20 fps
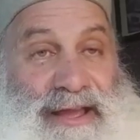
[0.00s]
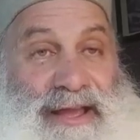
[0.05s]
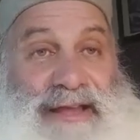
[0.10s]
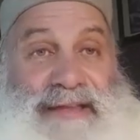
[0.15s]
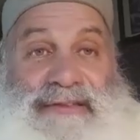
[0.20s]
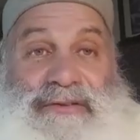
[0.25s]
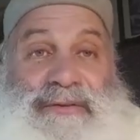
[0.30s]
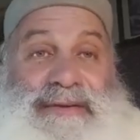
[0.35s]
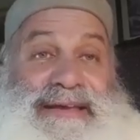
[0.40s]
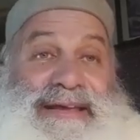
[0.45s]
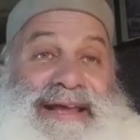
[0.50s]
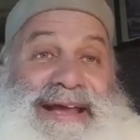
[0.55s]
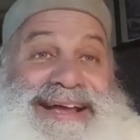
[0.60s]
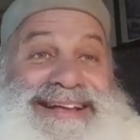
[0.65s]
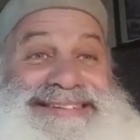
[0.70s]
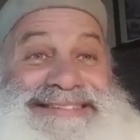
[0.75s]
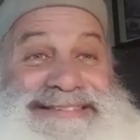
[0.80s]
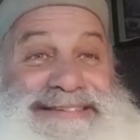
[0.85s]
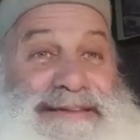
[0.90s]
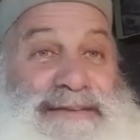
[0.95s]
So he
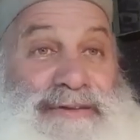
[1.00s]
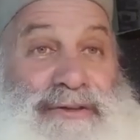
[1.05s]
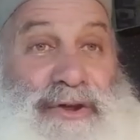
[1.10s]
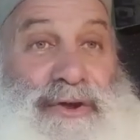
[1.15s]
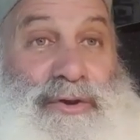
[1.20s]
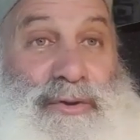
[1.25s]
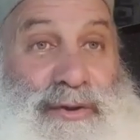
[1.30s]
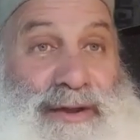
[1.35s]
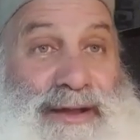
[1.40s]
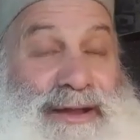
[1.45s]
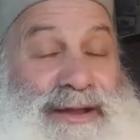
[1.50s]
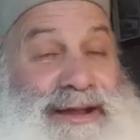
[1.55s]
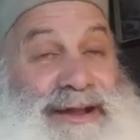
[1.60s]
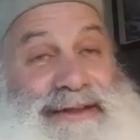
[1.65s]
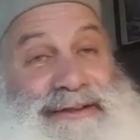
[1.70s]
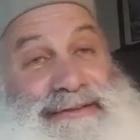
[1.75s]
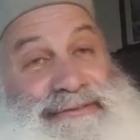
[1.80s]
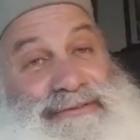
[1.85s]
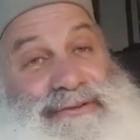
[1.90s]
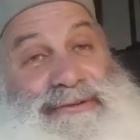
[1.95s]
has to know
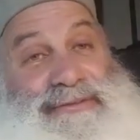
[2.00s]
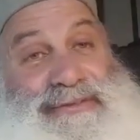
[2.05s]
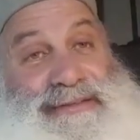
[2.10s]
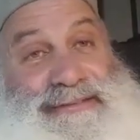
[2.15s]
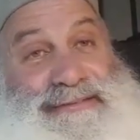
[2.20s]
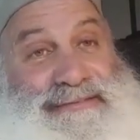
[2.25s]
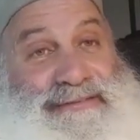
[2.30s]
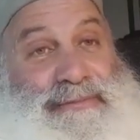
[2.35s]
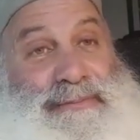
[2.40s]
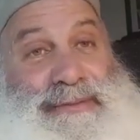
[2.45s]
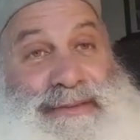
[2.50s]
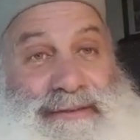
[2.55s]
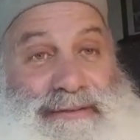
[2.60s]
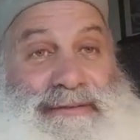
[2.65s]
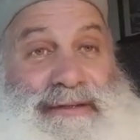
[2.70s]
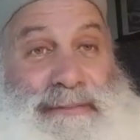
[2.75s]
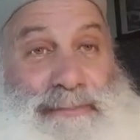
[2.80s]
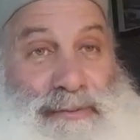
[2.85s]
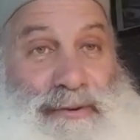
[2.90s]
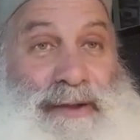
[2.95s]
how to do this to be a
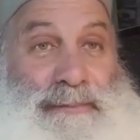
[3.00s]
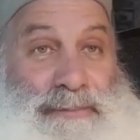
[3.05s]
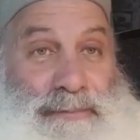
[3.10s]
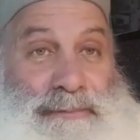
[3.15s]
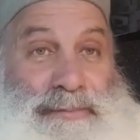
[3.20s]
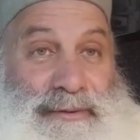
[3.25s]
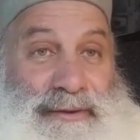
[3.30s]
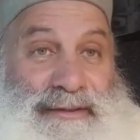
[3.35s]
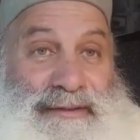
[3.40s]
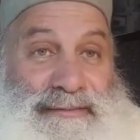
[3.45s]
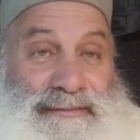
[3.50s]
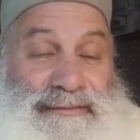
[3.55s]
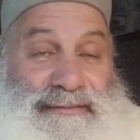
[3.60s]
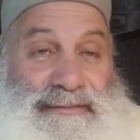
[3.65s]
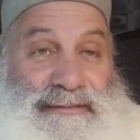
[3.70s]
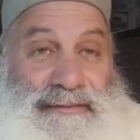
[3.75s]
proper priest.